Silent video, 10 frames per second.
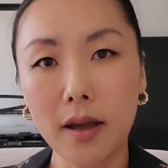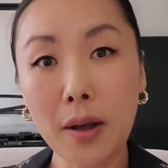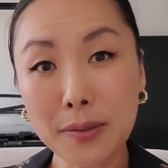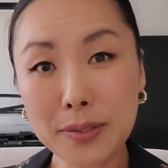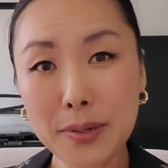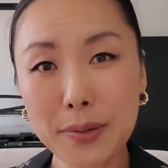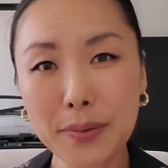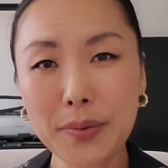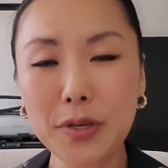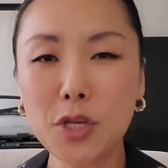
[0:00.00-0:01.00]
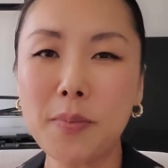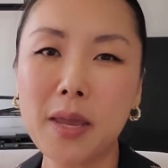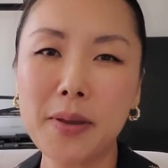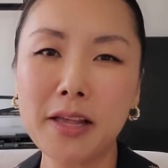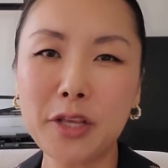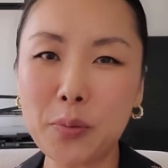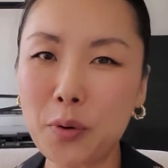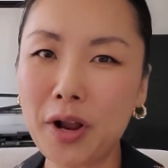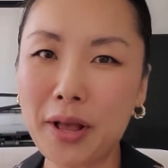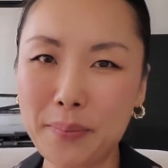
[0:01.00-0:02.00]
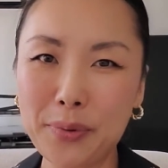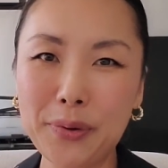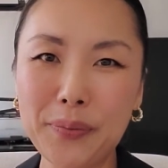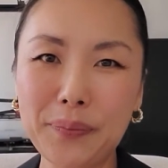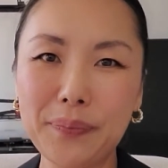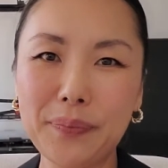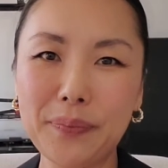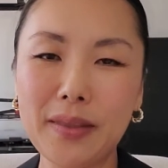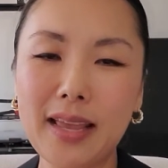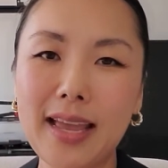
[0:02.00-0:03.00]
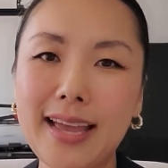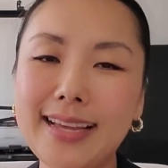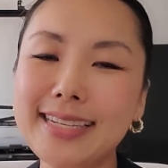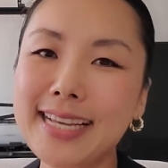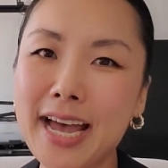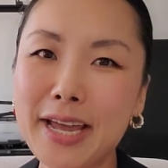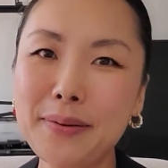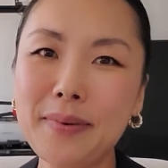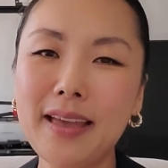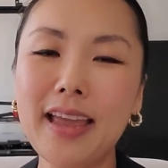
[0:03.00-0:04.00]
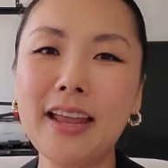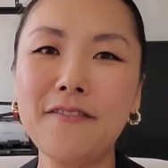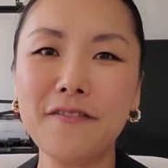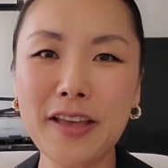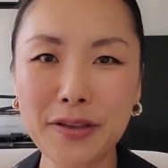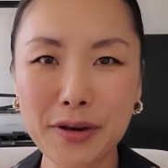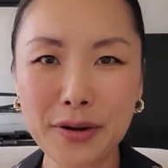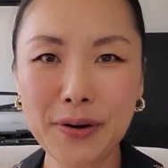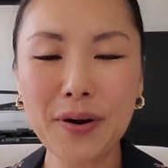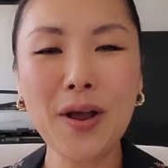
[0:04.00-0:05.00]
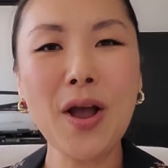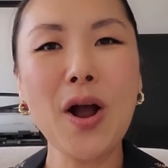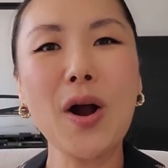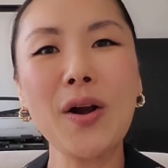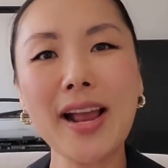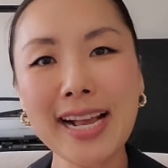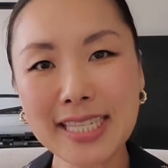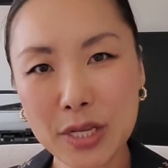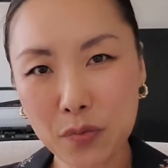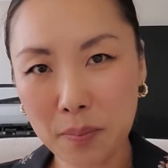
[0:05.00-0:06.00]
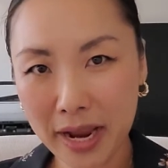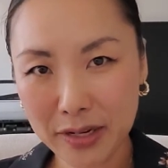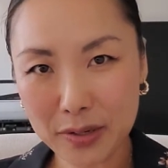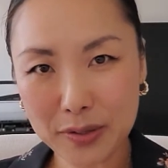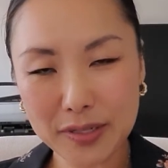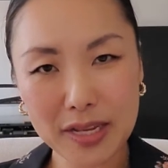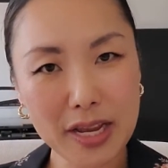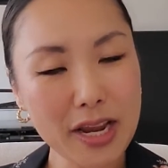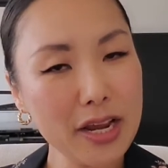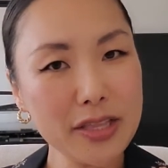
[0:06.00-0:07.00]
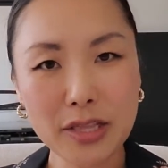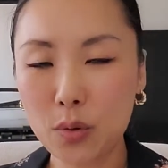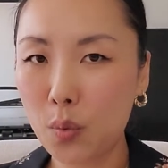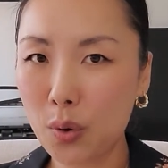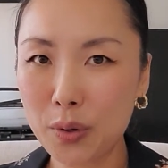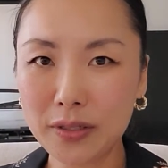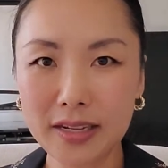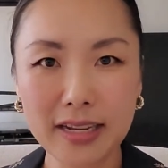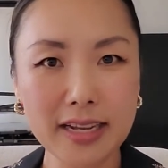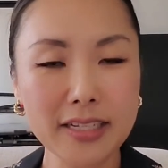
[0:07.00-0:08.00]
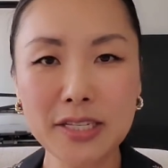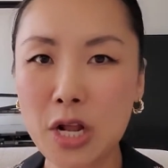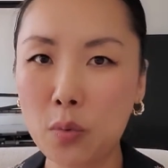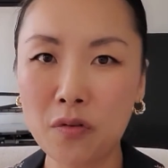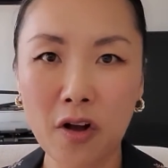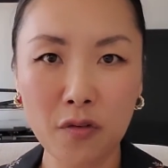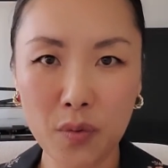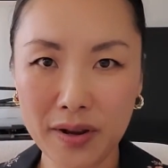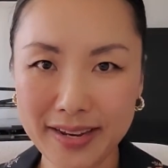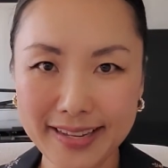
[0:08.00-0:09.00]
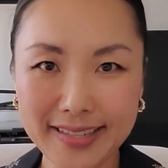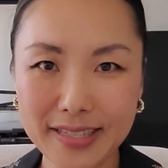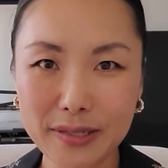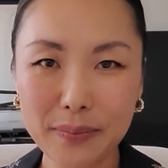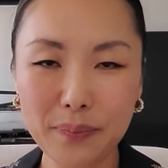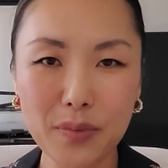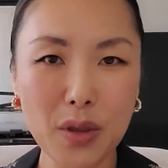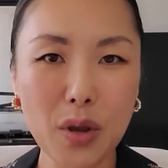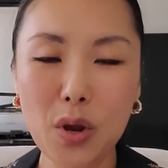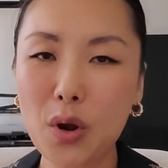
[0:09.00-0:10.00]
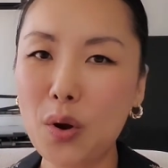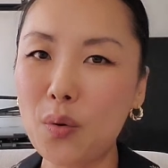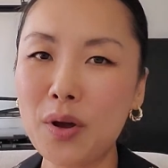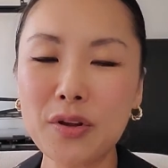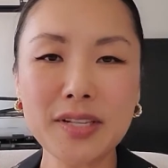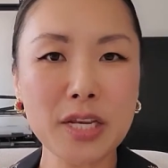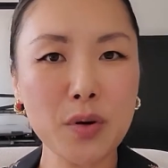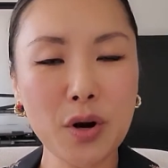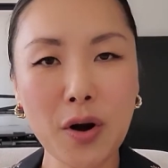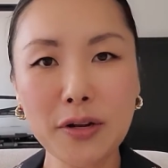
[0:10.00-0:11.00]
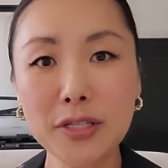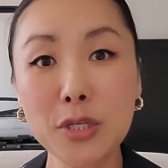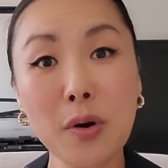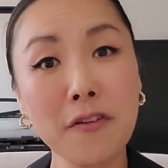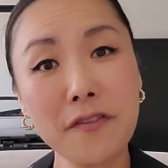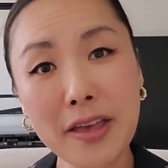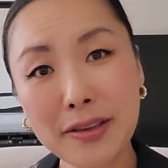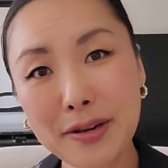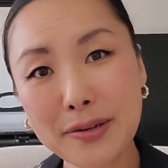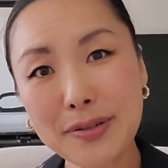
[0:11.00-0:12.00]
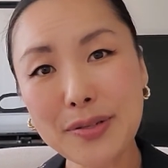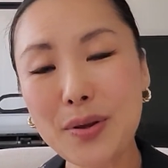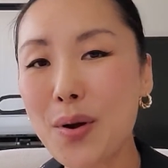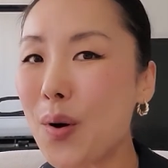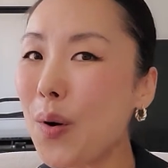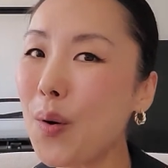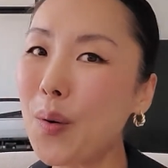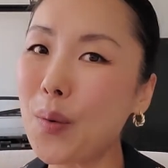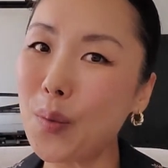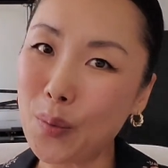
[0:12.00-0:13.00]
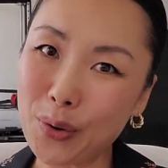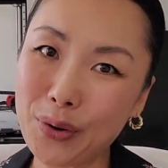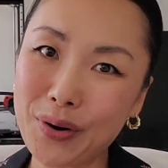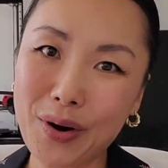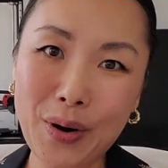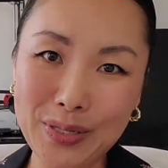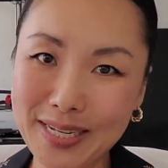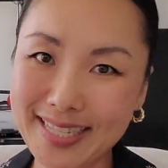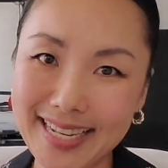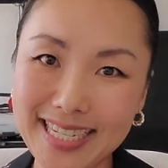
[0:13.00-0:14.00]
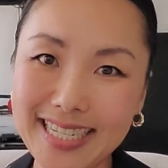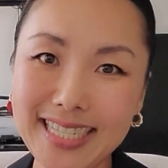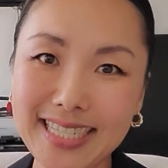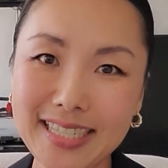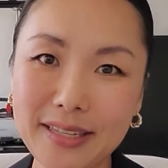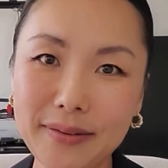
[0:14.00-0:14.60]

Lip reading: Also, you may be a little more humble. Time and failure are excellent reminders that the world does not revolve around us, whether it's in regards to our failures or our successes.